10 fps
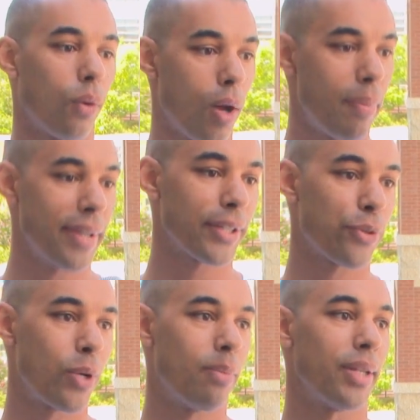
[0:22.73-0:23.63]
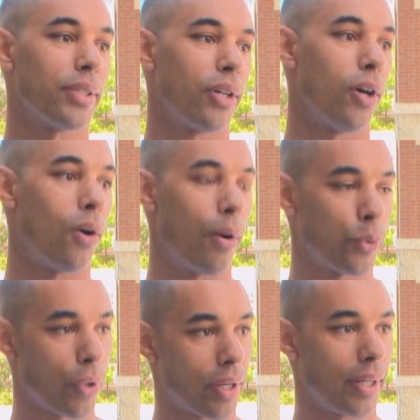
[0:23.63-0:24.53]
Well, basically 3 months ago, I
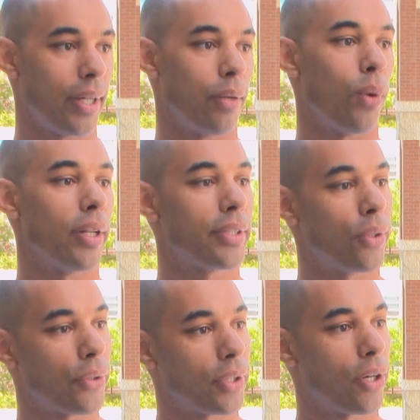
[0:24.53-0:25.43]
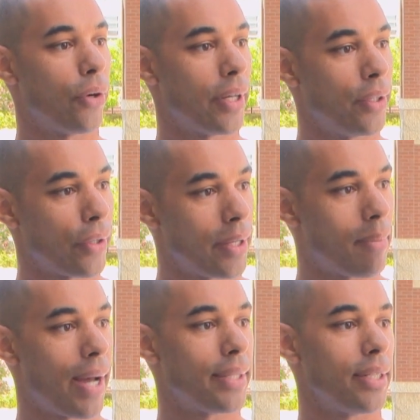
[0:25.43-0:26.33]
was working in Williston, North Dakota, and looking to
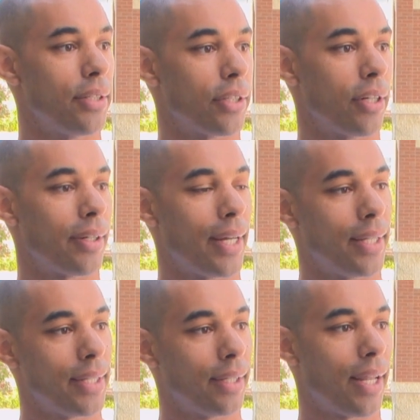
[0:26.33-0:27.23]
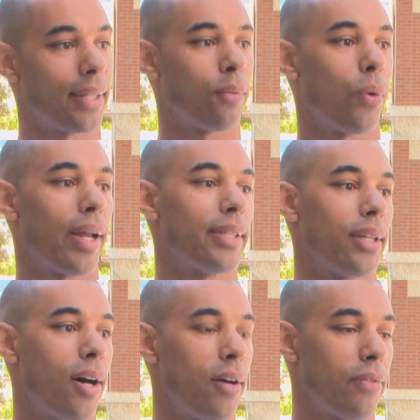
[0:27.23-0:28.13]
buy a T-shirt, and didn't like what I
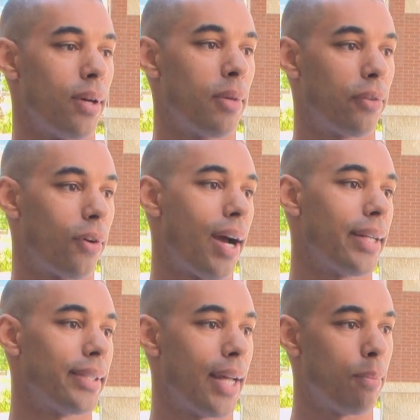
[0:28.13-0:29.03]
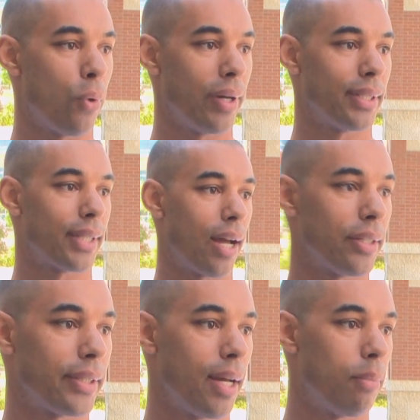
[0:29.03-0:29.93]
saw from a variety standpoint and a style
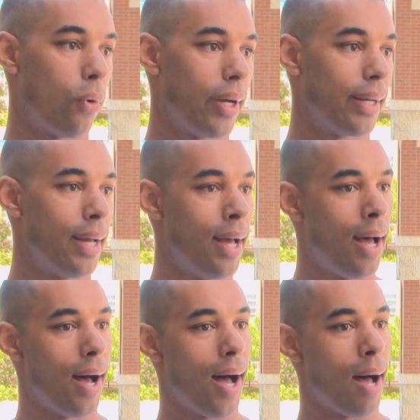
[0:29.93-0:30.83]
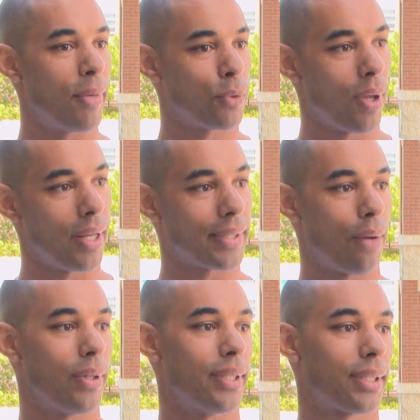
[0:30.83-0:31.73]
standpoint, as well as
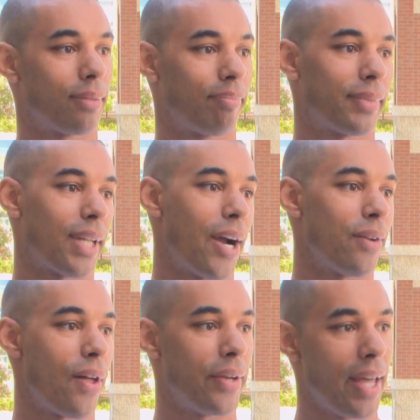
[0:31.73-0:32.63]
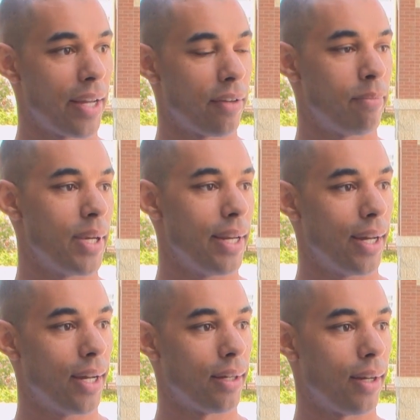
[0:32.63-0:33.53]
I was tired of all the negative
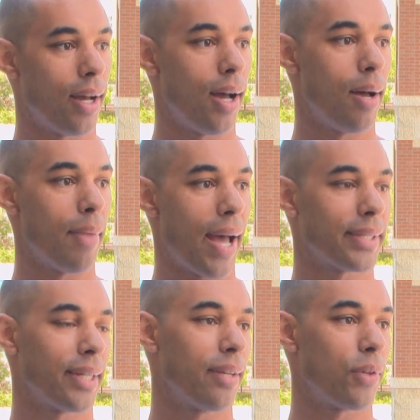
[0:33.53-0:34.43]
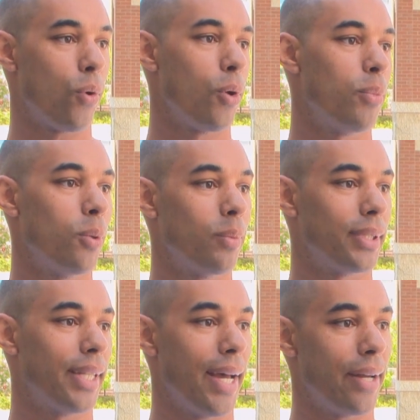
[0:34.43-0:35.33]
media asking if the oil boom
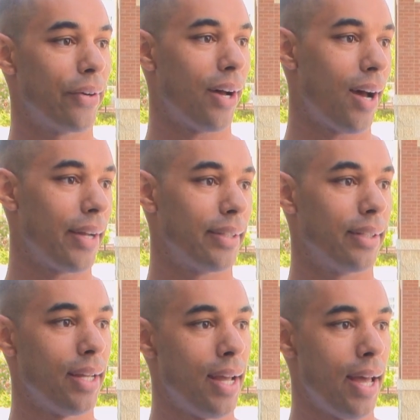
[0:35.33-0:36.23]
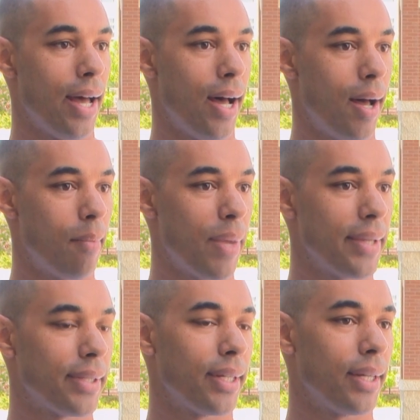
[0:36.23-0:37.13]
was dead or not, and
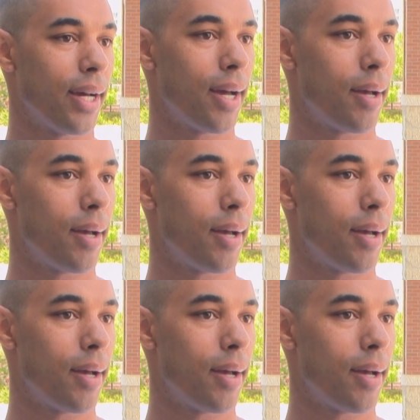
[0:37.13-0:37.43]
basically